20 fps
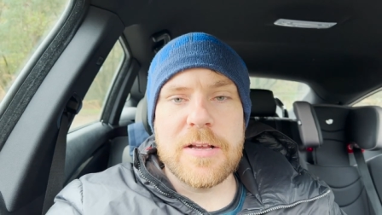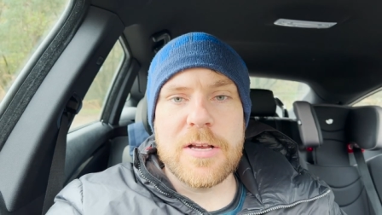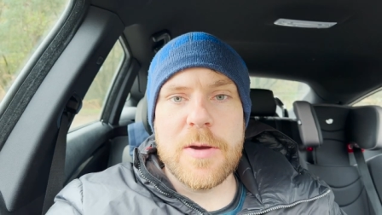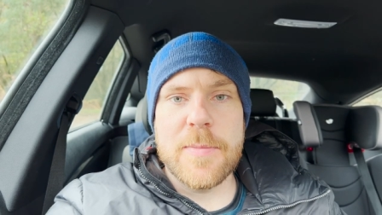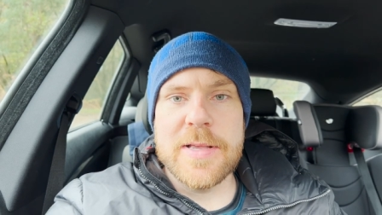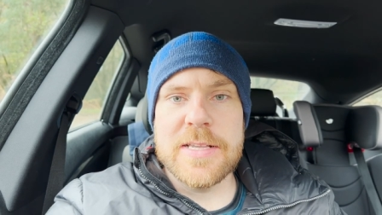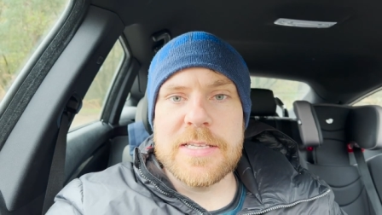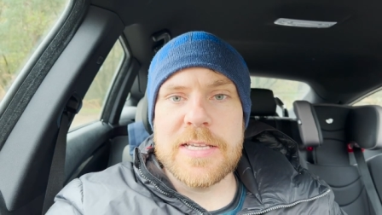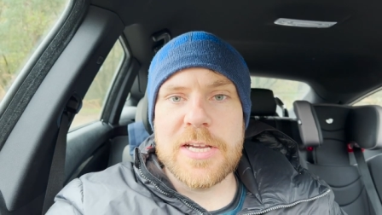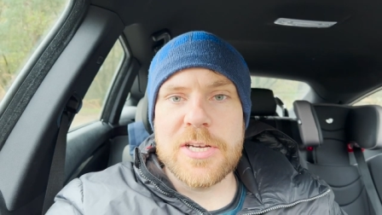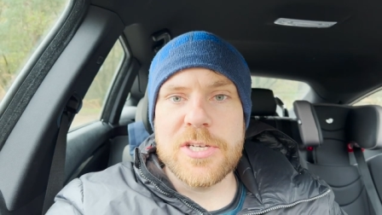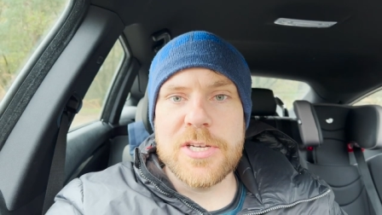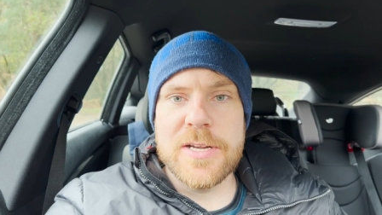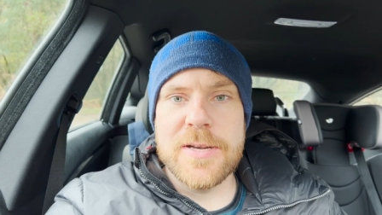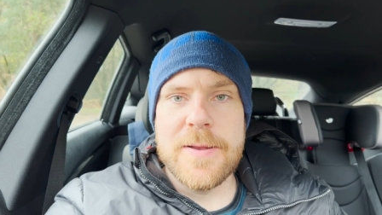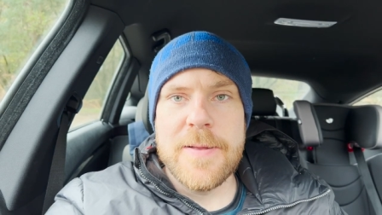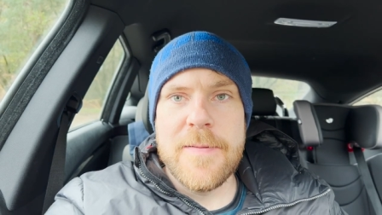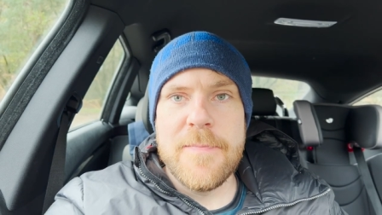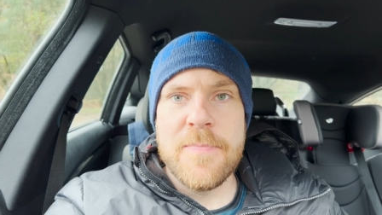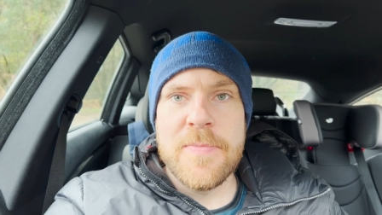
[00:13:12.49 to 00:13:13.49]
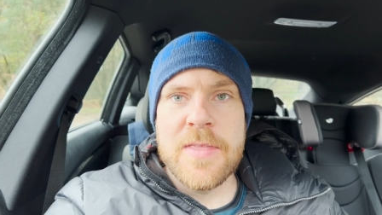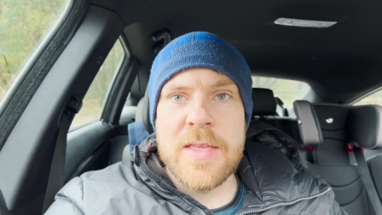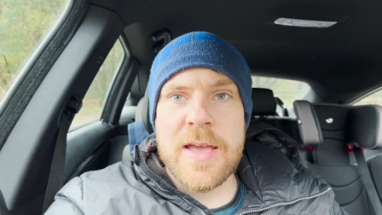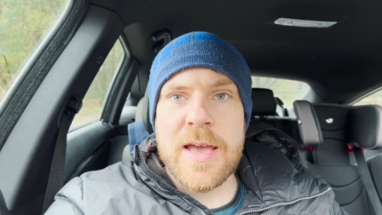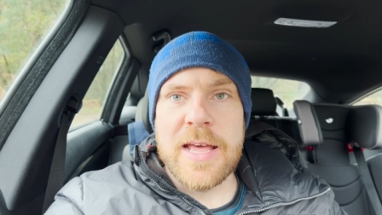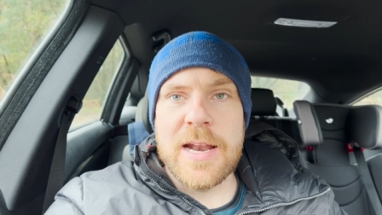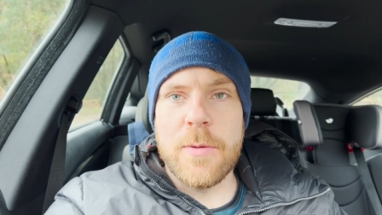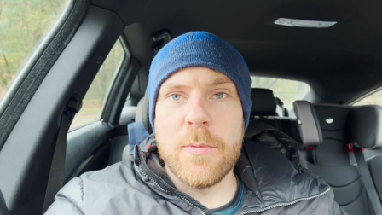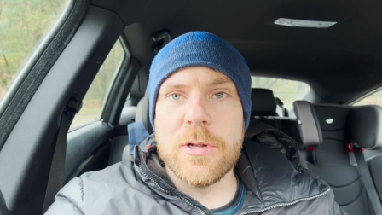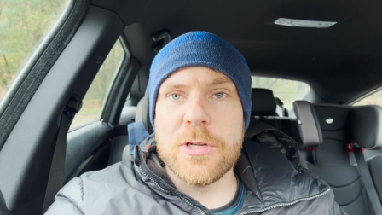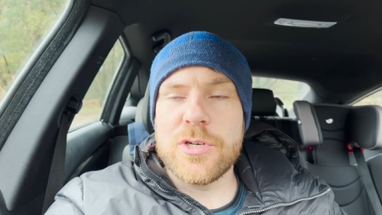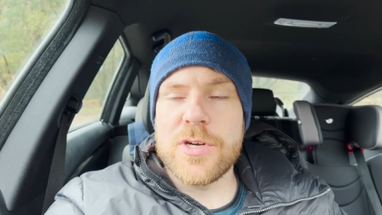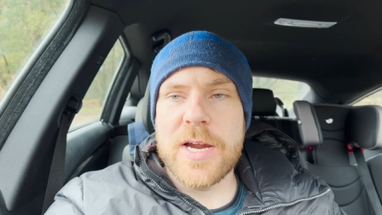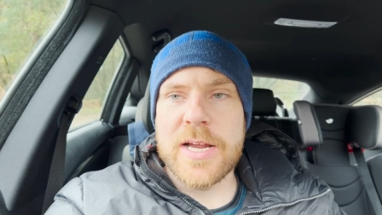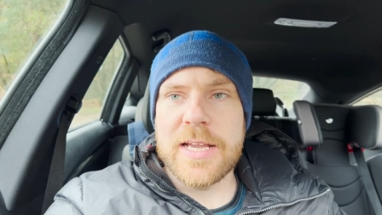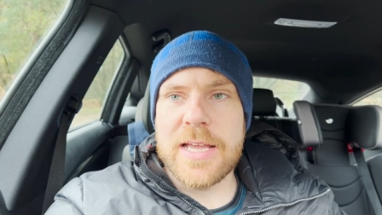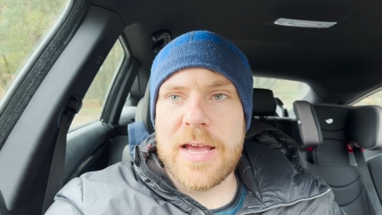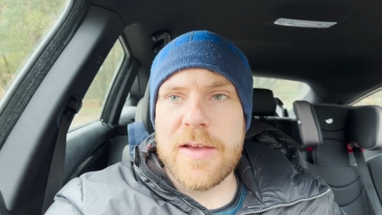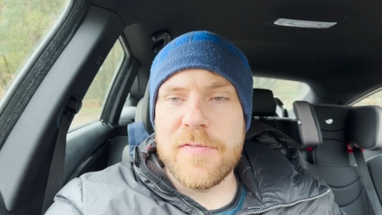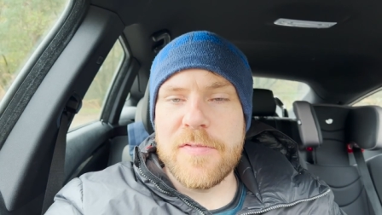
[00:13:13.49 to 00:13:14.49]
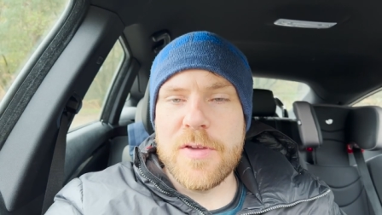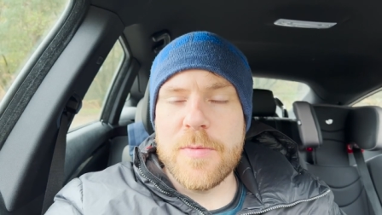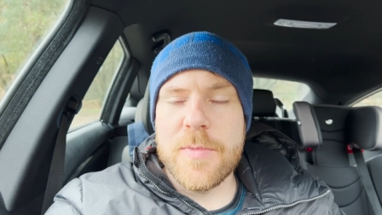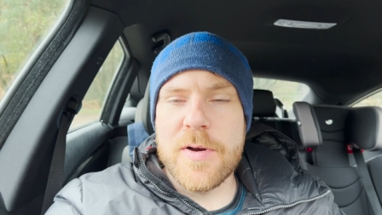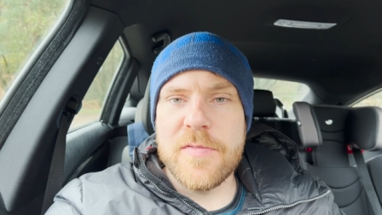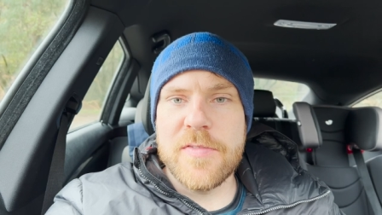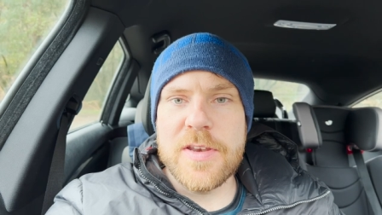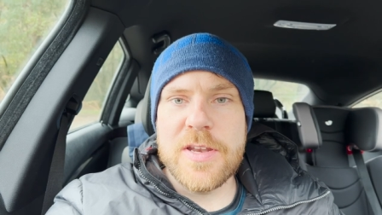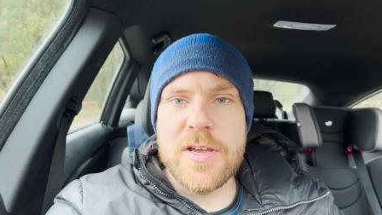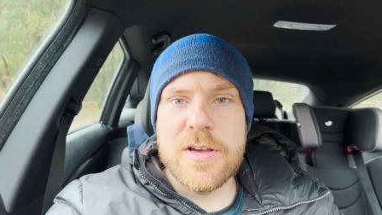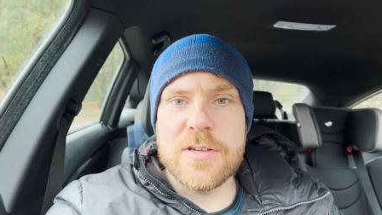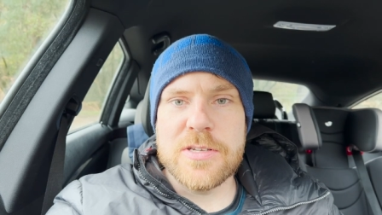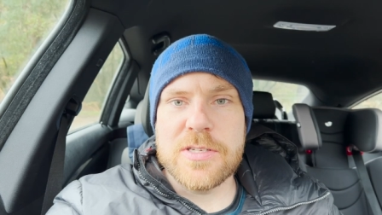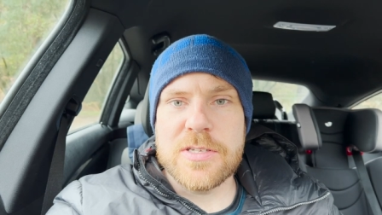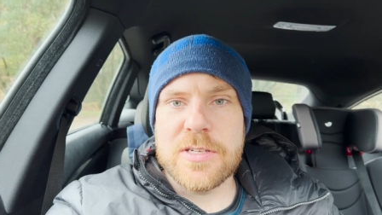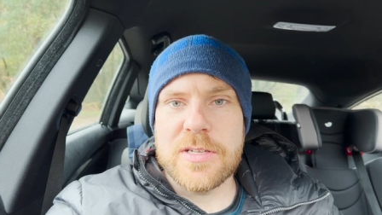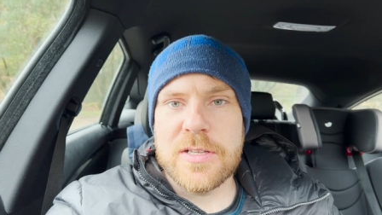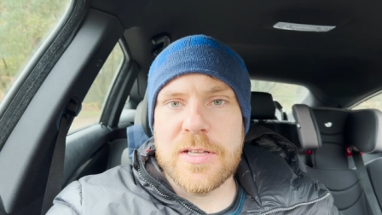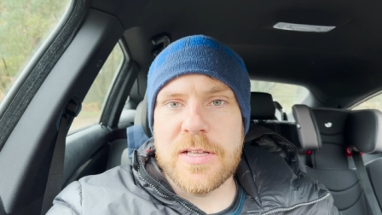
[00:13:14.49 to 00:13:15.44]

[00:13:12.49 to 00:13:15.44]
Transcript: comment section. And I will try and get a few more videos.